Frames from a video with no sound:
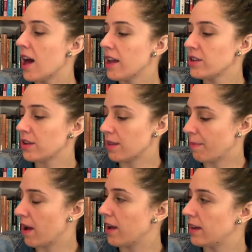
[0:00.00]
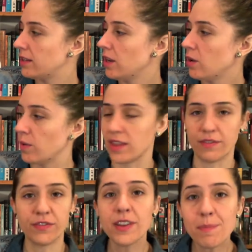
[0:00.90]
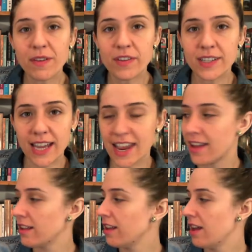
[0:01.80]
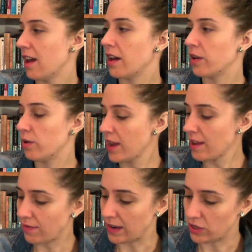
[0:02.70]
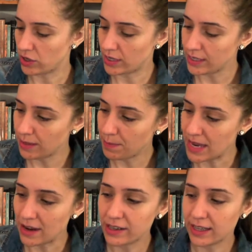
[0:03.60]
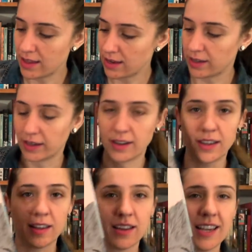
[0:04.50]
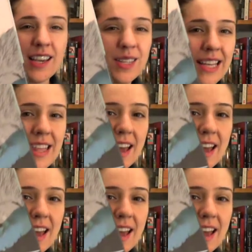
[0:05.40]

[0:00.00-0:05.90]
Under the pond, with a flip of a tail, a crayfish disappears in the dark. You see